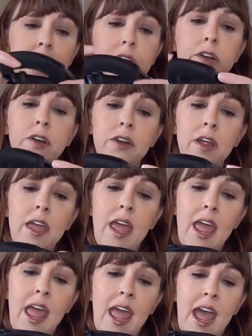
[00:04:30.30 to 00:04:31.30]
here
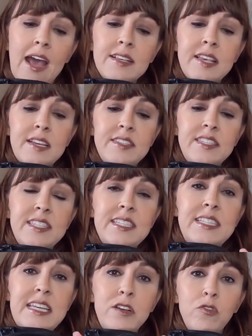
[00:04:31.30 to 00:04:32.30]
has a
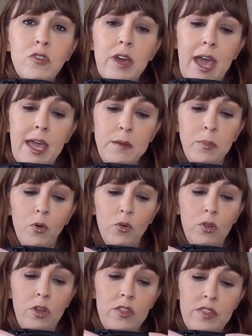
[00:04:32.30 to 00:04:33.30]
steel
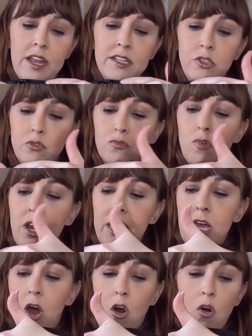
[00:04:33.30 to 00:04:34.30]
cable that is
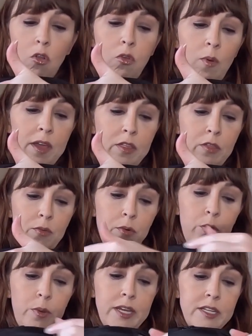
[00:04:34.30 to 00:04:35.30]
running all the way
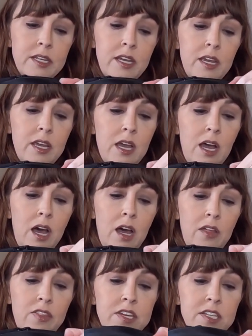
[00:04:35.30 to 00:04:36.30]
through it.
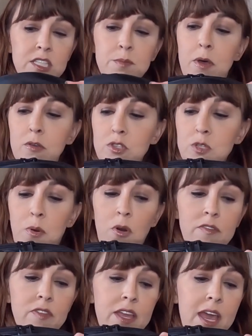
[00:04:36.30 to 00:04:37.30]
The exposed
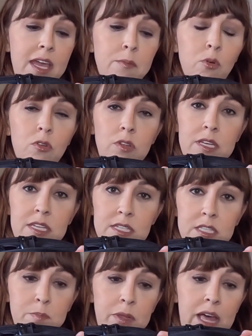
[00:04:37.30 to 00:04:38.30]
part of the cable
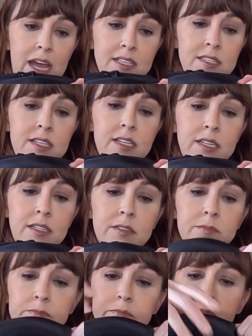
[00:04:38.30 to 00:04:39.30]
is plastic,
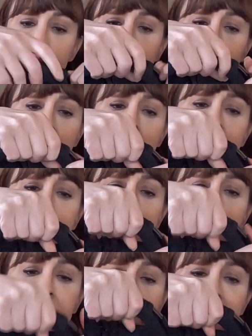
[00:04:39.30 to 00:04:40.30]

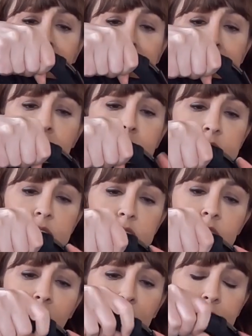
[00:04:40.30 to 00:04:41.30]
but the handle
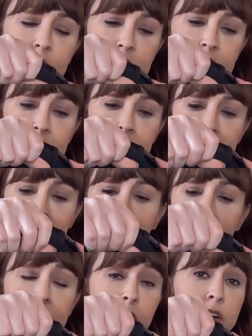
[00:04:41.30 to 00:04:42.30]
itself is
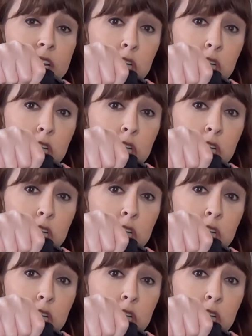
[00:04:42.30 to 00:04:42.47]
very